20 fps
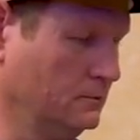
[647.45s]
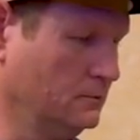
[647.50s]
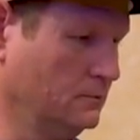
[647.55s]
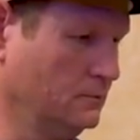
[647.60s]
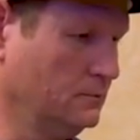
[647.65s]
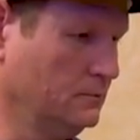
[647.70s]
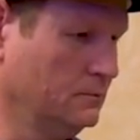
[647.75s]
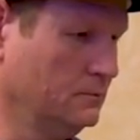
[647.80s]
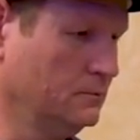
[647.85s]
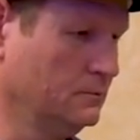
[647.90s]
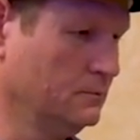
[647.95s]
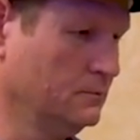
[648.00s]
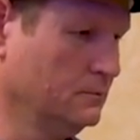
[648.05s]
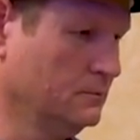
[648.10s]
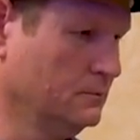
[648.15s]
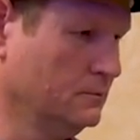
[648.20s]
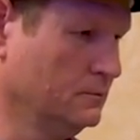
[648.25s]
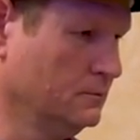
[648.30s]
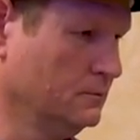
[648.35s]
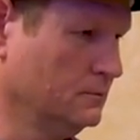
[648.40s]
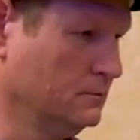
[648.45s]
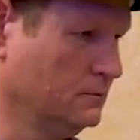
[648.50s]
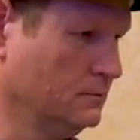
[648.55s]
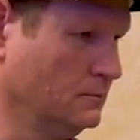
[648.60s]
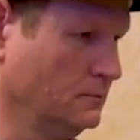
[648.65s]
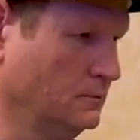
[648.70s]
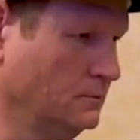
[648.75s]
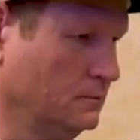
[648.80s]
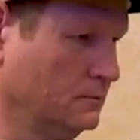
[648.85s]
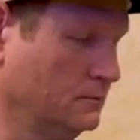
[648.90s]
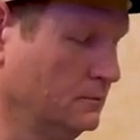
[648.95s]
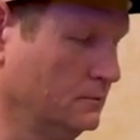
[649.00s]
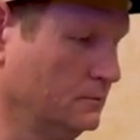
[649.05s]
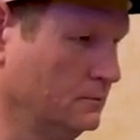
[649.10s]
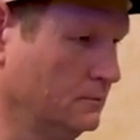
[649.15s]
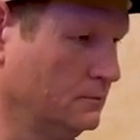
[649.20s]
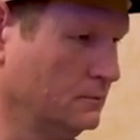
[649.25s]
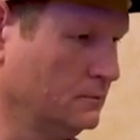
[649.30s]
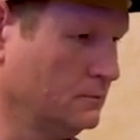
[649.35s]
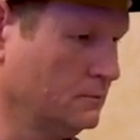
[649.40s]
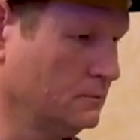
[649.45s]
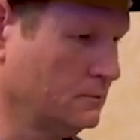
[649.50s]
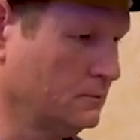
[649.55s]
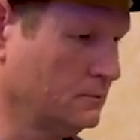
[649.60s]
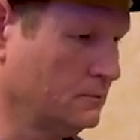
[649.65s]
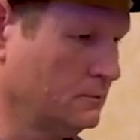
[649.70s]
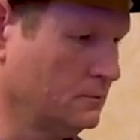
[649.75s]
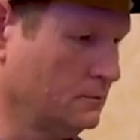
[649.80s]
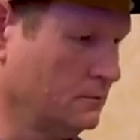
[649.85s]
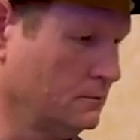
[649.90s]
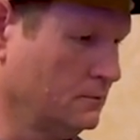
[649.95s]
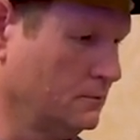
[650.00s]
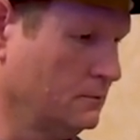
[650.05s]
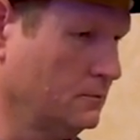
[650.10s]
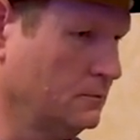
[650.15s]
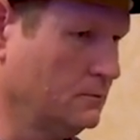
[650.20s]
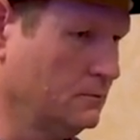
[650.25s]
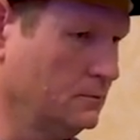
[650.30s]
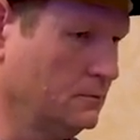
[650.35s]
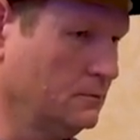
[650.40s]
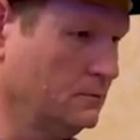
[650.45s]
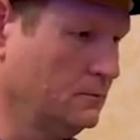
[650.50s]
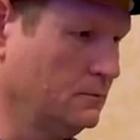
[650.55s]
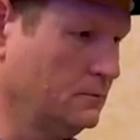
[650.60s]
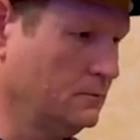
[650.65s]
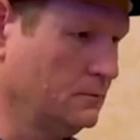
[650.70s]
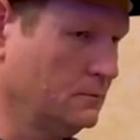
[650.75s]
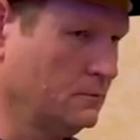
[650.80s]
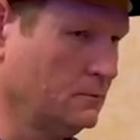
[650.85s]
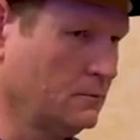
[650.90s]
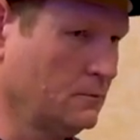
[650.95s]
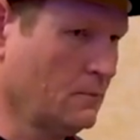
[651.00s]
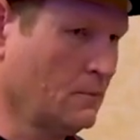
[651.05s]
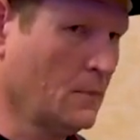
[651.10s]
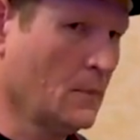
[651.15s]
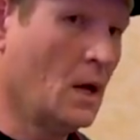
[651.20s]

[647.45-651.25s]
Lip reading: (silent)